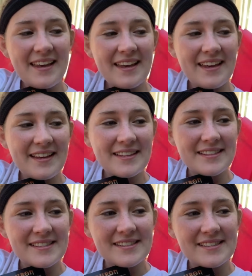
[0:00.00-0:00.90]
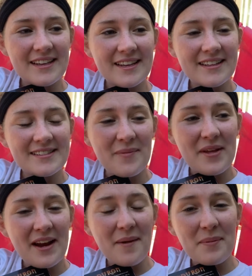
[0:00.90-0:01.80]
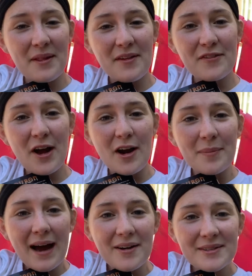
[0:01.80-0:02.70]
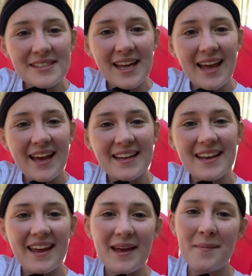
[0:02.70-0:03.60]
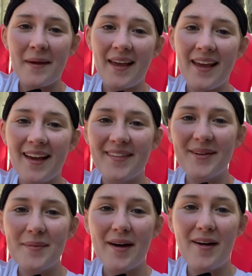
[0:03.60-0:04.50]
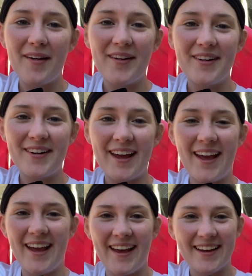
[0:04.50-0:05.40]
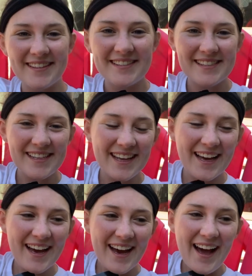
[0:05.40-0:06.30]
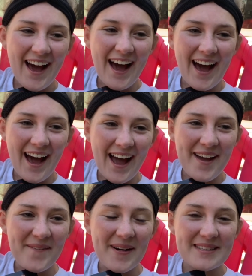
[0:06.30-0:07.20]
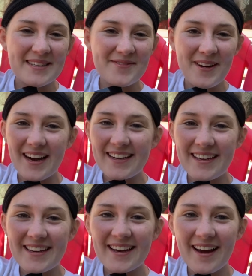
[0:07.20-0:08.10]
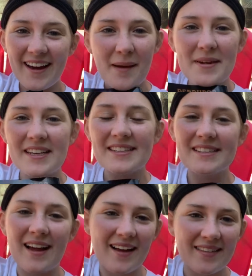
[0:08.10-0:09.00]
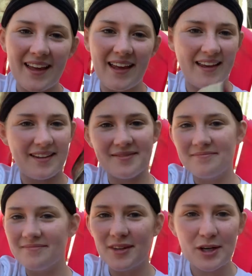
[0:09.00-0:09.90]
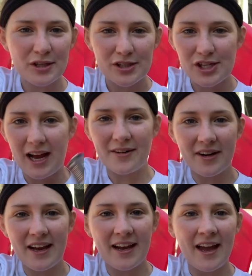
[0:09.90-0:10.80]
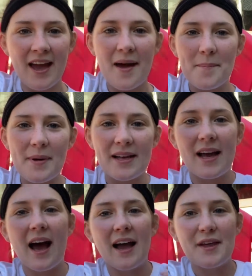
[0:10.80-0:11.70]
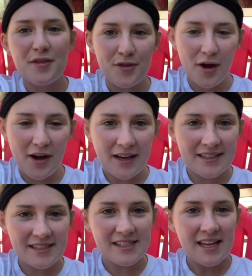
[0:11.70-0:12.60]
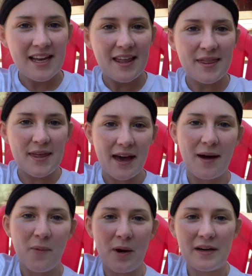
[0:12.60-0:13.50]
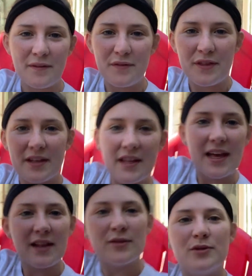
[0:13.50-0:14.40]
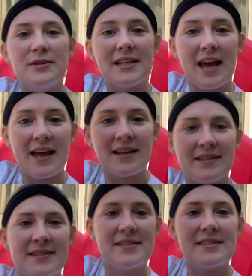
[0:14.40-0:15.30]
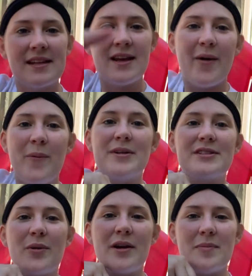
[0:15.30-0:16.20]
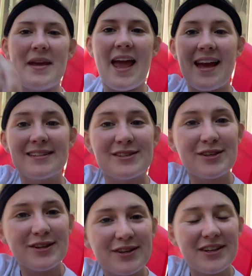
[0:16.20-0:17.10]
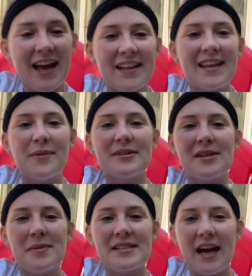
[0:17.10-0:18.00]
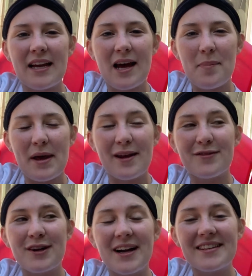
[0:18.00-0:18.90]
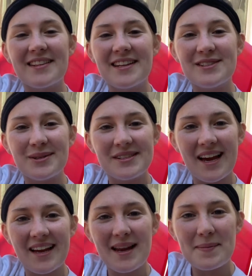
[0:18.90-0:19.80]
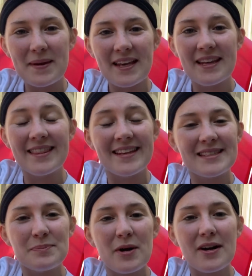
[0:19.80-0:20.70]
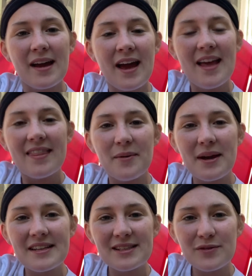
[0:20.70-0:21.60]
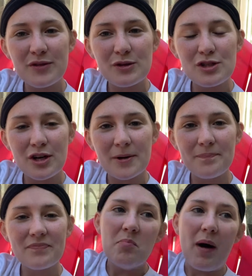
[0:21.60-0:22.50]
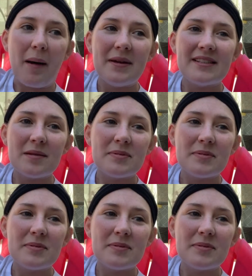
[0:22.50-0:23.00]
is something I completely forgot about, and it hit me a little bit hard, and I wasn't ready. I mean, it's not like earth-shattering, but I thought that one of the like loose ends was going to be answered and like was going to be tied up, and I forgot that they don't tie it up in this book. They wait until the future. Bobby is